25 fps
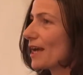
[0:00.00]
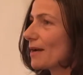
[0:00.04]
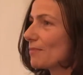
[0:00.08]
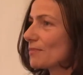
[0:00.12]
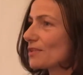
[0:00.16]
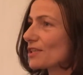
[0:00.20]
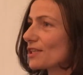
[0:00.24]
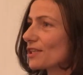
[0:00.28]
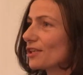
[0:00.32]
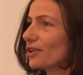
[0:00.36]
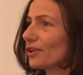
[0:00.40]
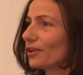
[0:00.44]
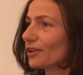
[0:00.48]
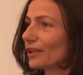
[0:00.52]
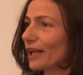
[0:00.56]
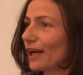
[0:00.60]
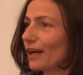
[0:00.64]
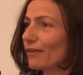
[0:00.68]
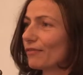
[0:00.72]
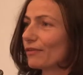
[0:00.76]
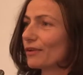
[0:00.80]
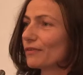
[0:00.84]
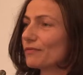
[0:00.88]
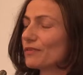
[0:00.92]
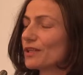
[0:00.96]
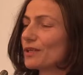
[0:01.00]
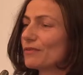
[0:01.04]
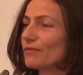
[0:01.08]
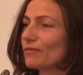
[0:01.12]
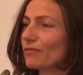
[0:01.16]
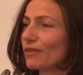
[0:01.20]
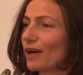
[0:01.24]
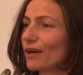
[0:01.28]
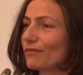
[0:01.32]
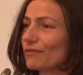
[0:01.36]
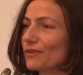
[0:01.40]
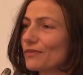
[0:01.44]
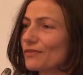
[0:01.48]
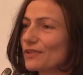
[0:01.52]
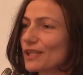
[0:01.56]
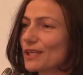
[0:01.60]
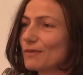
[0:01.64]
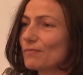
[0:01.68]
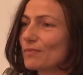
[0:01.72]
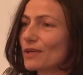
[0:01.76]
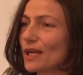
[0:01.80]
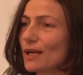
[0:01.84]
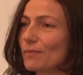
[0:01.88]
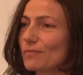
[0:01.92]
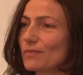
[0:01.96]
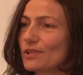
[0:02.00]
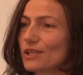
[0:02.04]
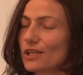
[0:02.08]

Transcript: p.m. slot, now 5:15 p.m.